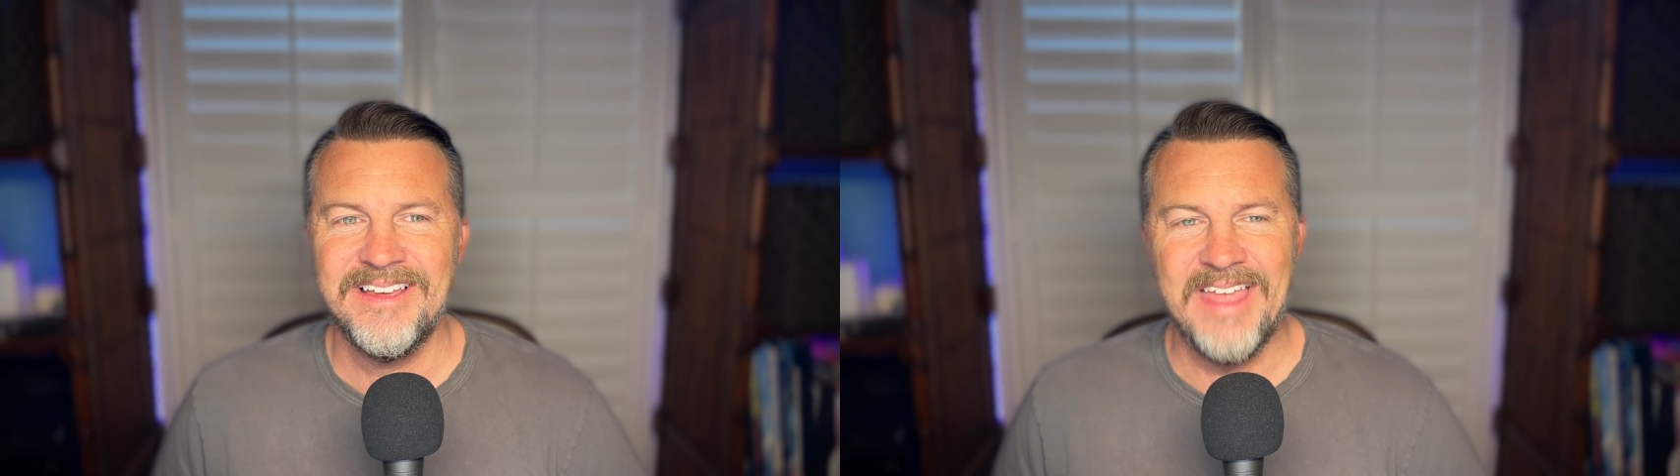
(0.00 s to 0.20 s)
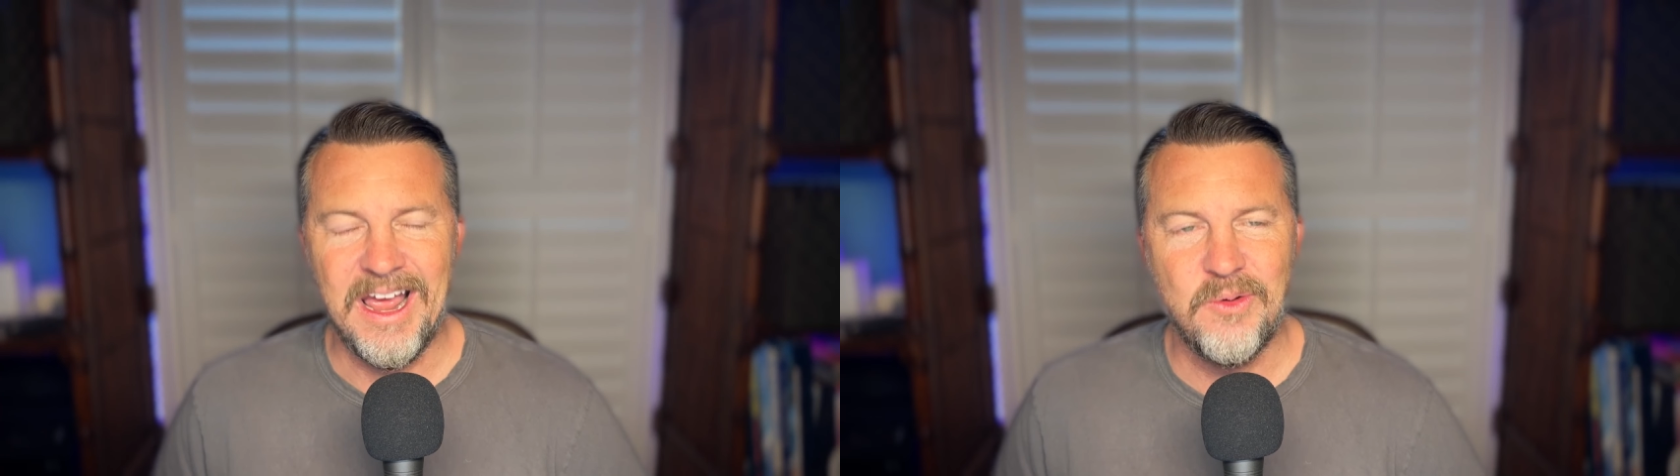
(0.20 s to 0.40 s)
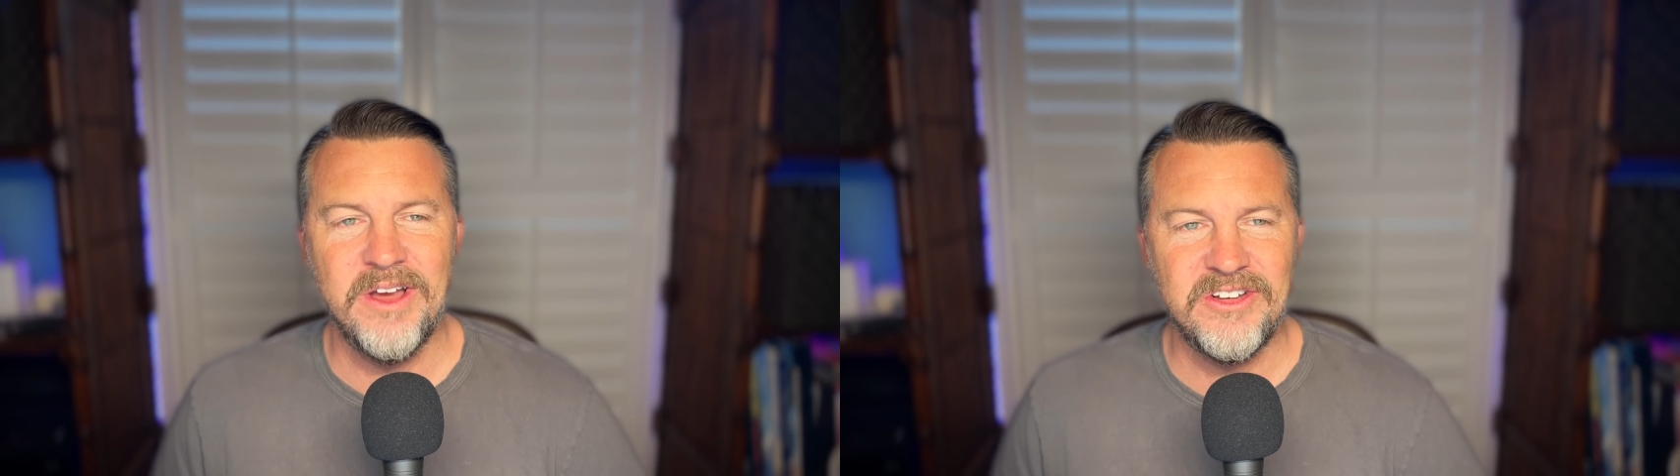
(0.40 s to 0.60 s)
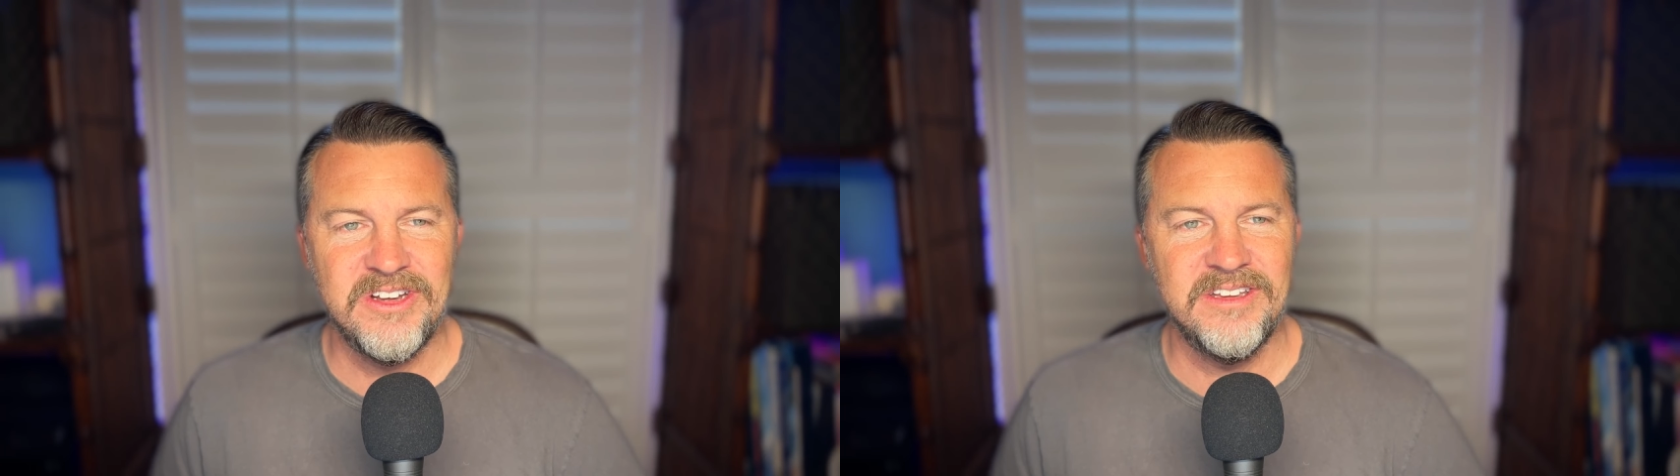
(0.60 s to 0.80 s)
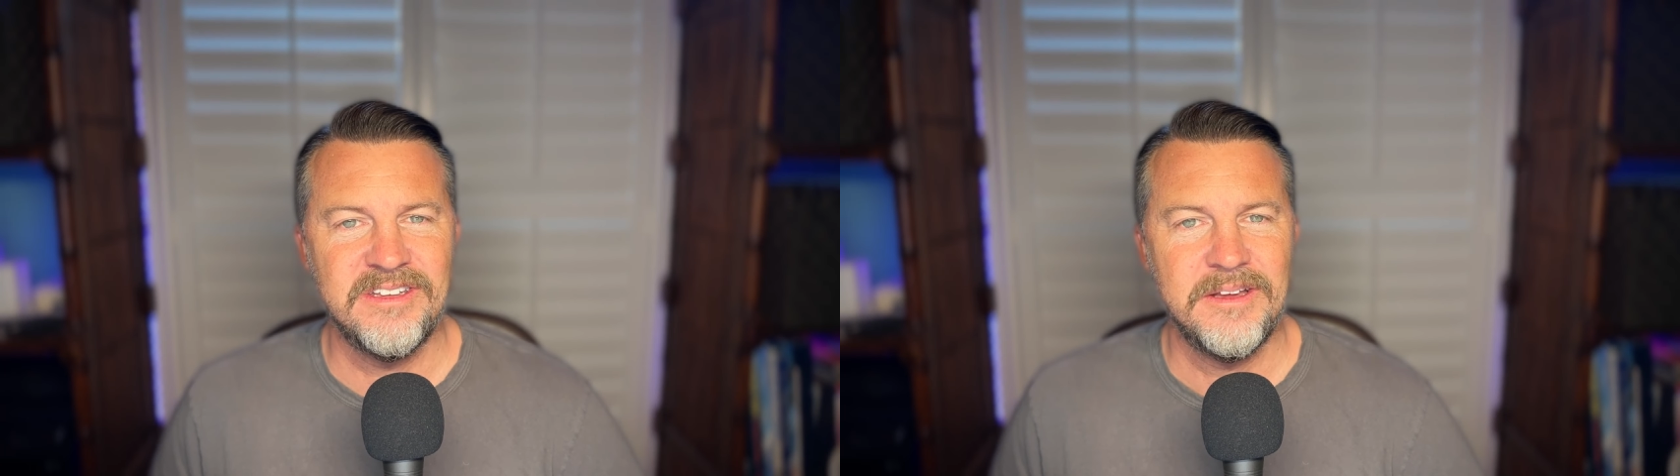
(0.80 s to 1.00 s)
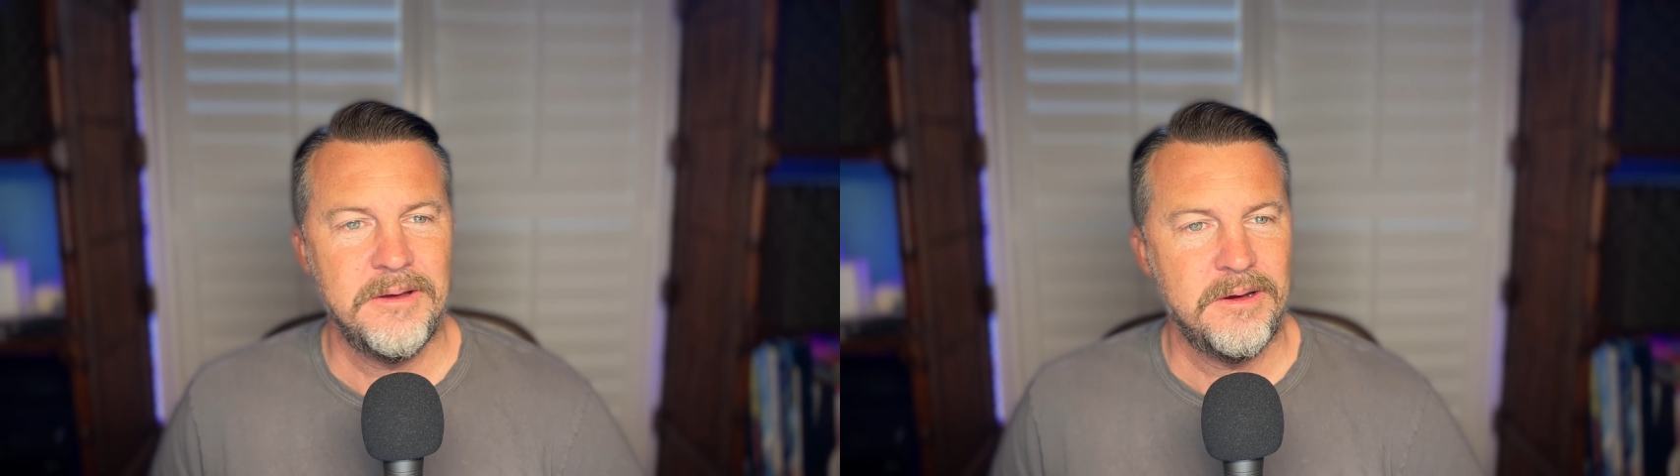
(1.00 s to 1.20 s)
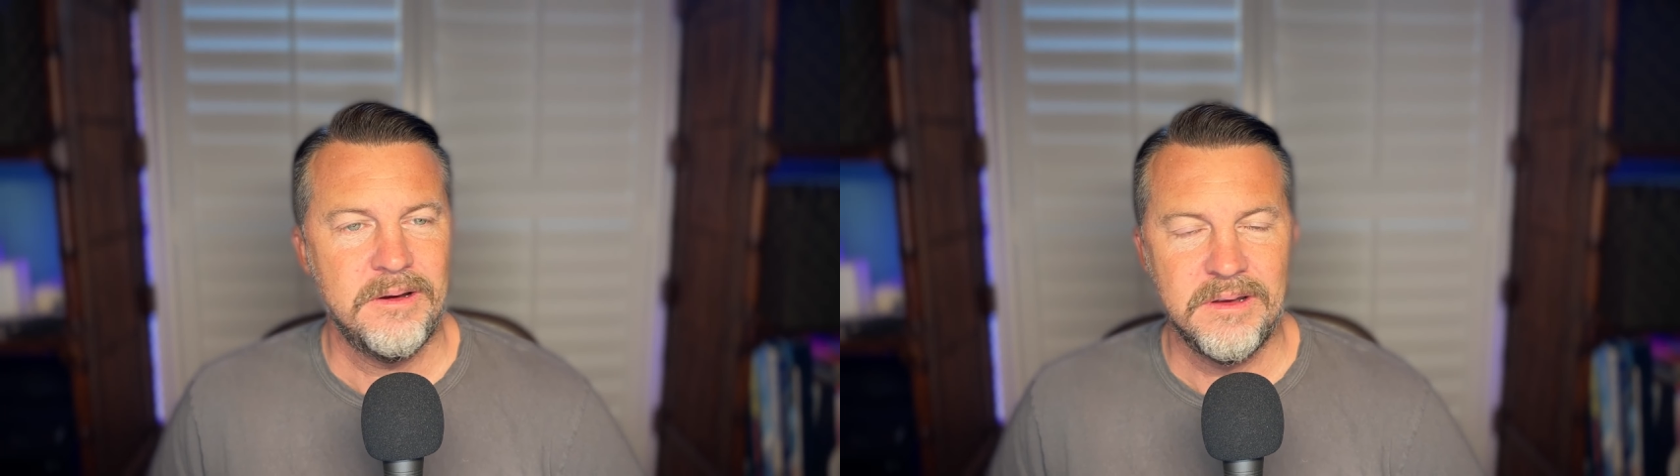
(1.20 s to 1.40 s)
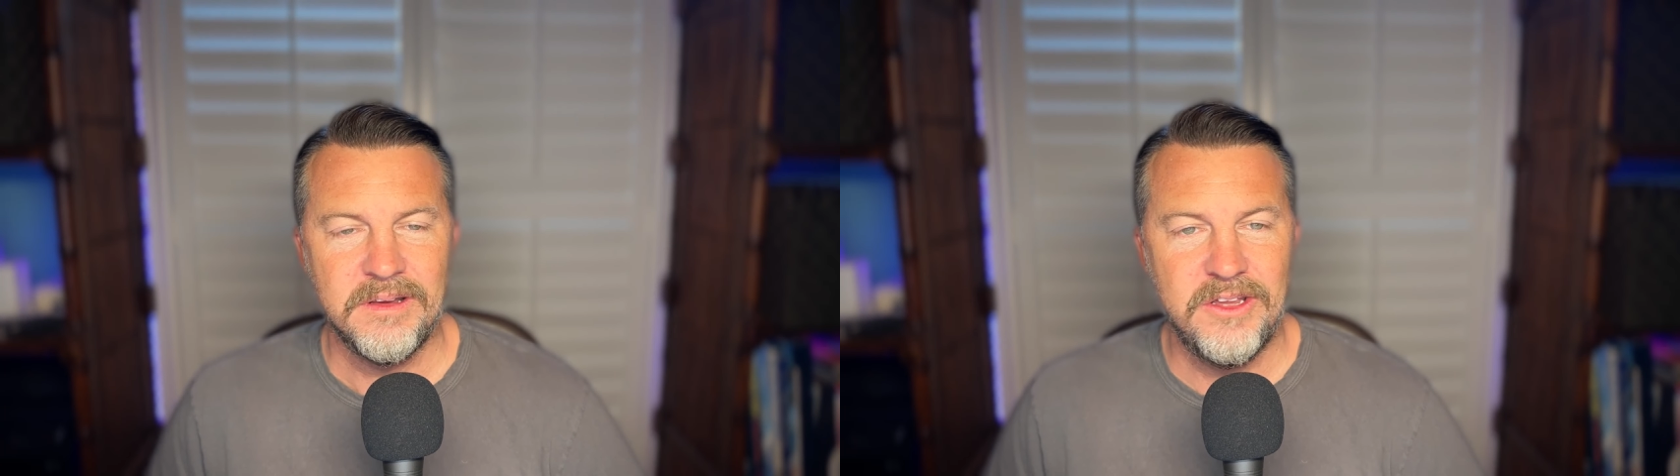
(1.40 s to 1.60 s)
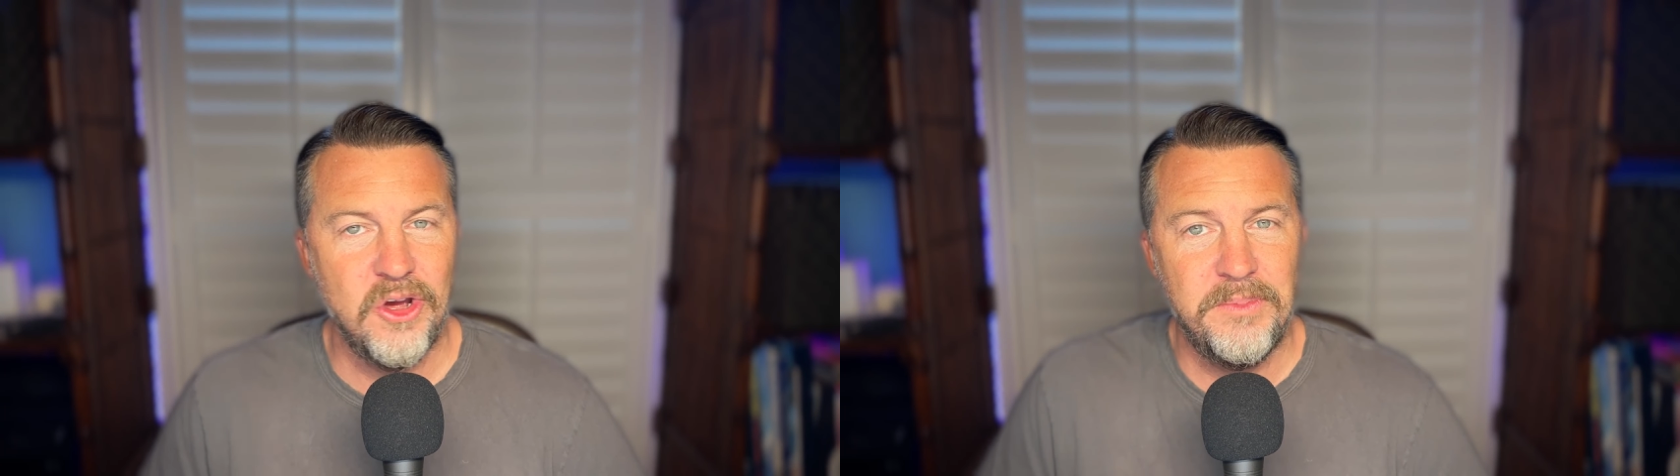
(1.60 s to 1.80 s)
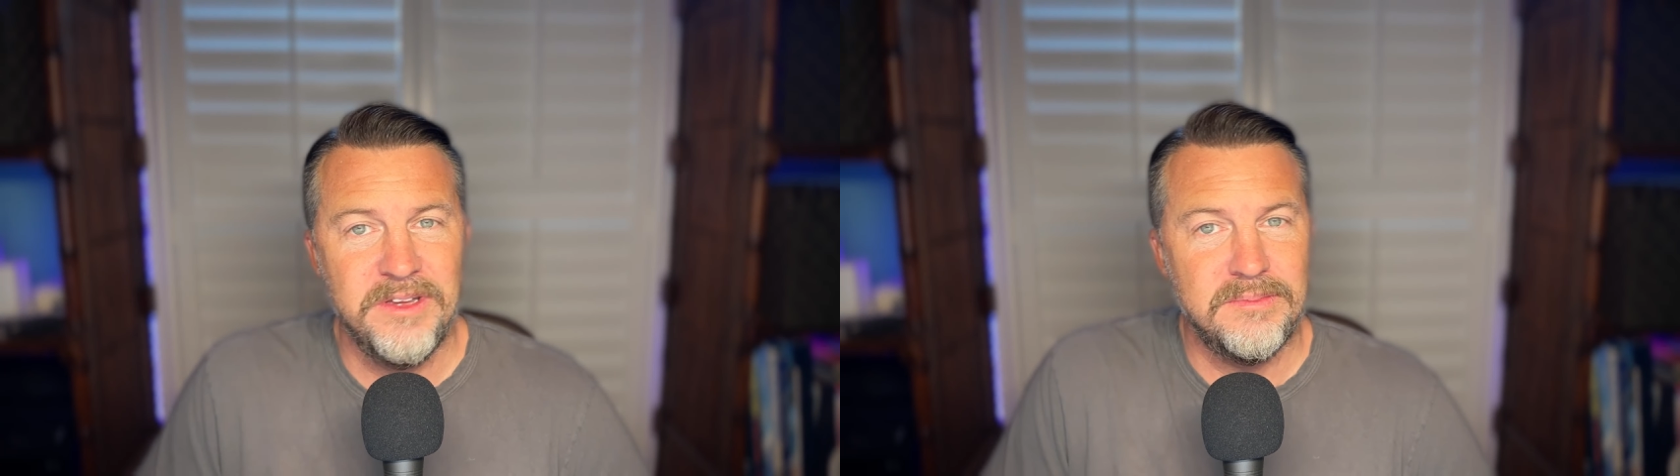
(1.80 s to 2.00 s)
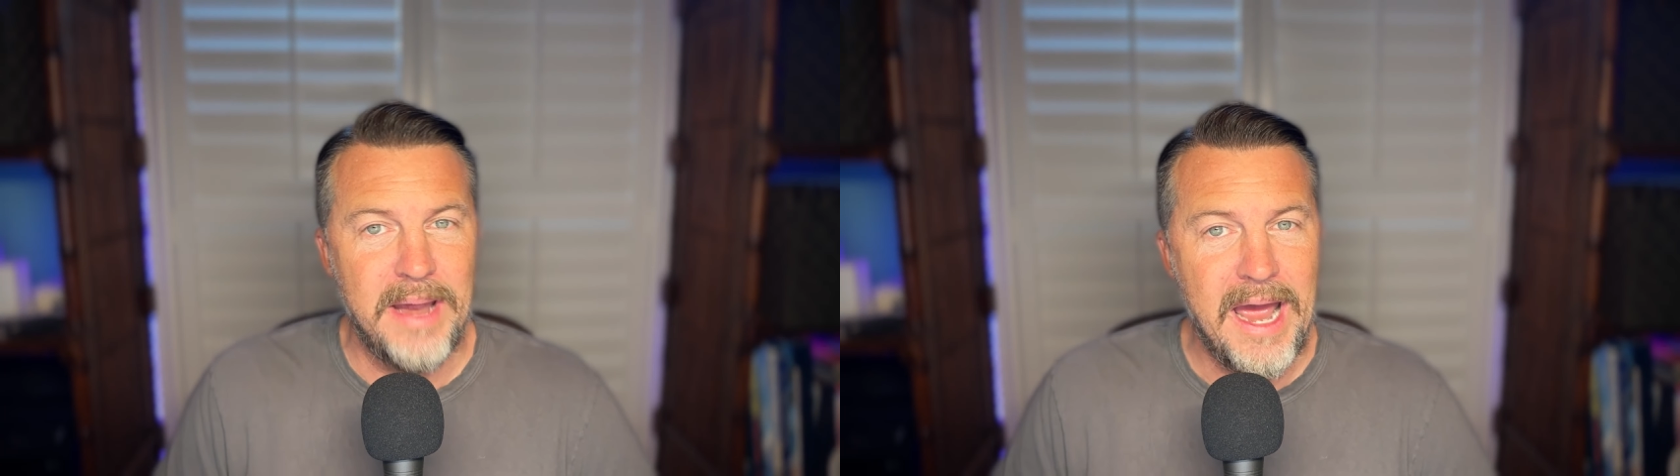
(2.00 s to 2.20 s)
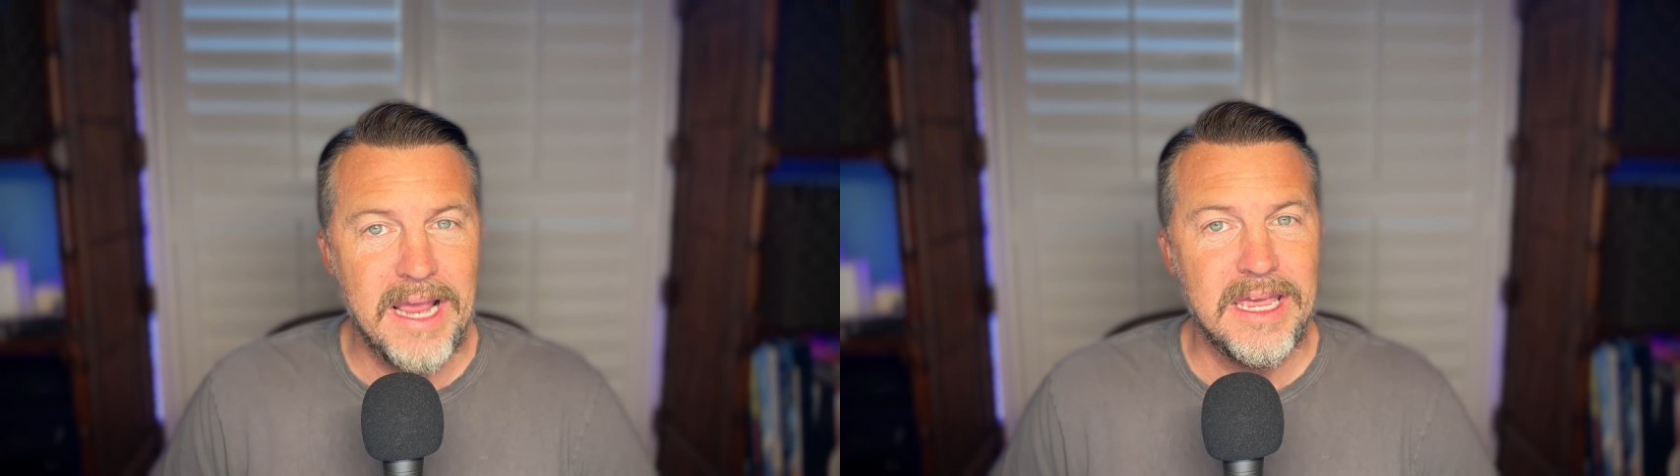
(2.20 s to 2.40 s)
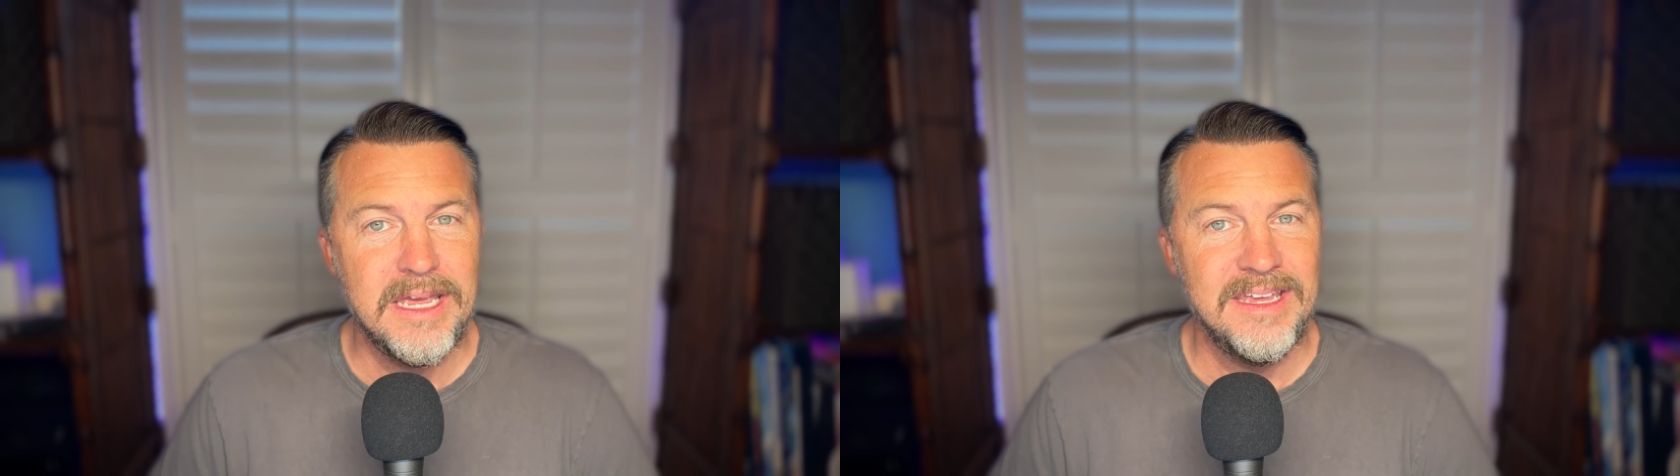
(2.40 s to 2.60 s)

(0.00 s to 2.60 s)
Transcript: That question is Quopi's back?